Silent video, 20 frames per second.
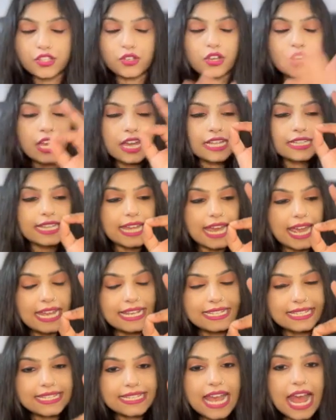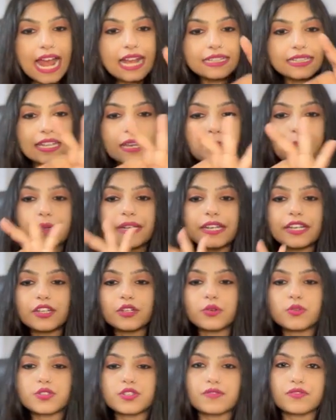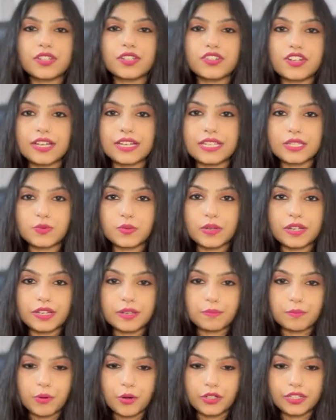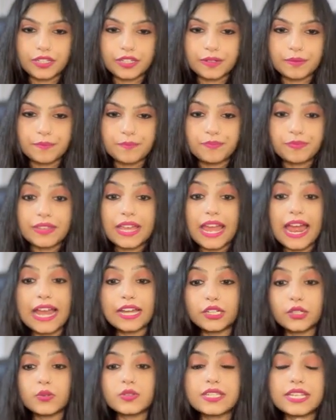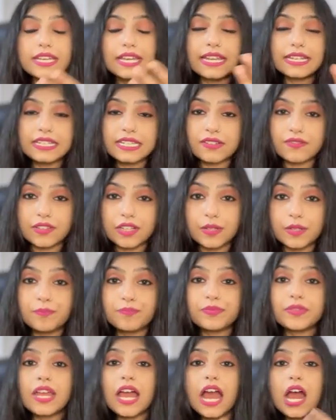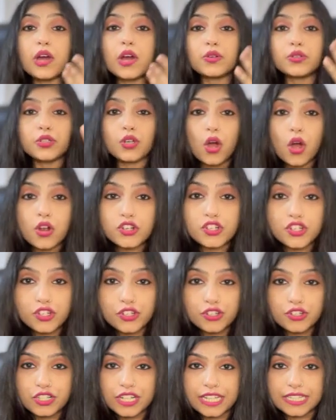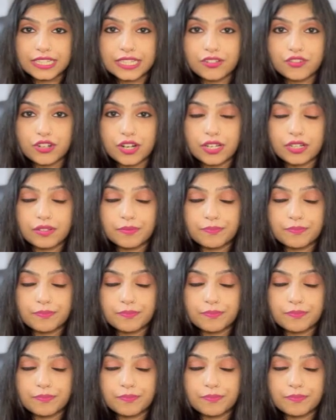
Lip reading: So the exact therapeutic dose of the drug is very important. And dosing interval. How long should you take the drug?